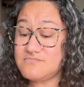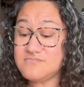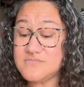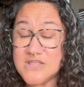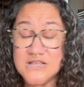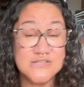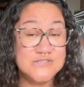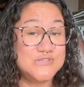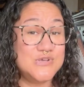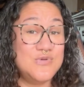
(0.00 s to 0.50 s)

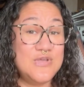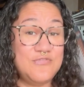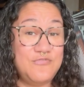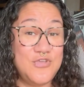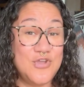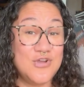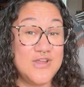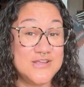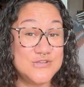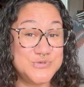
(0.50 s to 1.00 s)
So if
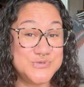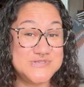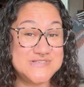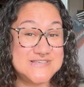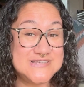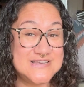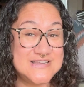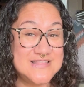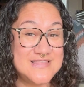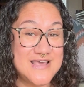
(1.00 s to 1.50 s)
you're
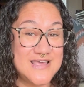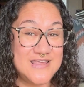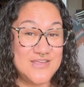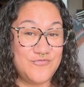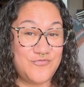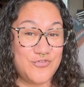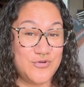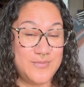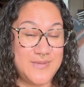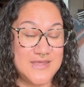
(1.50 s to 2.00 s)
interested in that
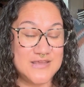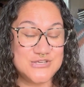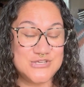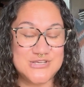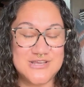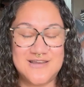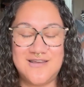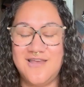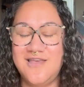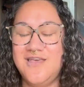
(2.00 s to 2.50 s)

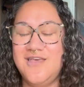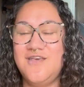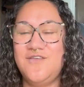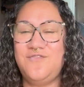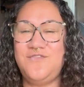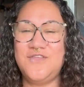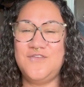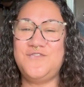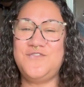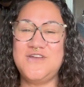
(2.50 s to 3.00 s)
information,
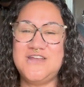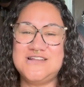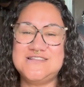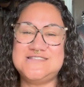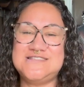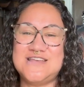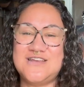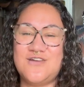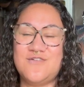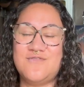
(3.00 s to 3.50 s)
feel free to
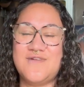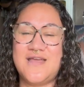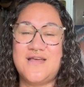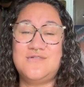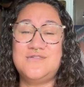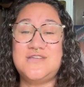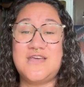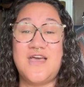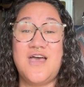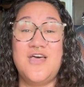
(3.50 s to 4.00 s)
stick
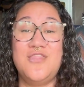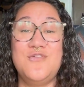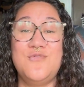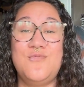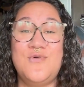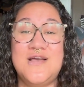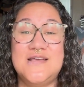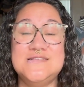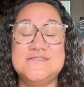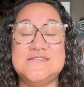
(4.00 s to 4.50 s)
around.
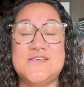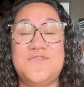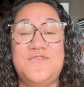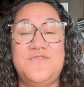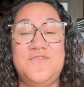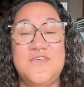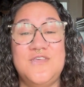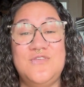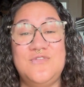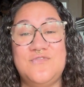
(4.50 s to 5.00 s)
Otherwise,
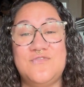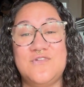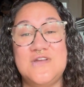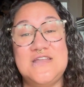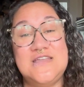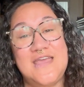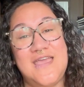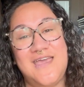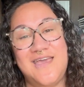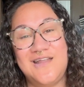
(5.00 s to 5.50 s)
feel free
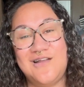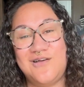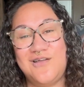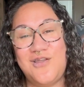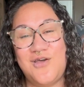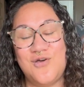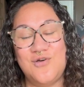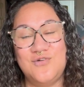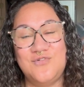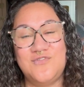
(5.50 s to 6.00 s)
to head on
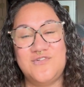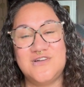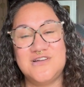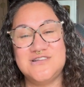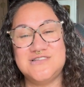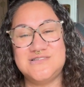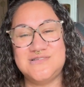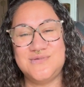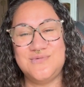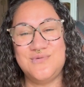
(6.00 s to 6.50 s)
over
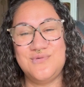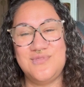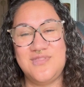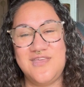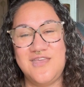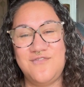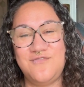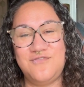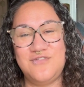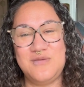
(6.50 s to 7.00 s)
to
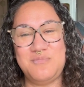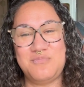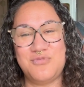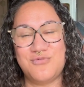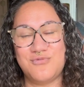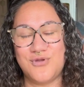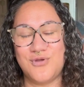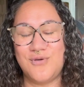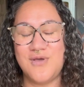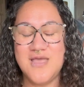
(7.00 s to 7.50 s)
the flip
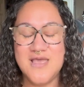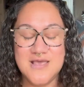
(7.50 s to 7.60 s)
through.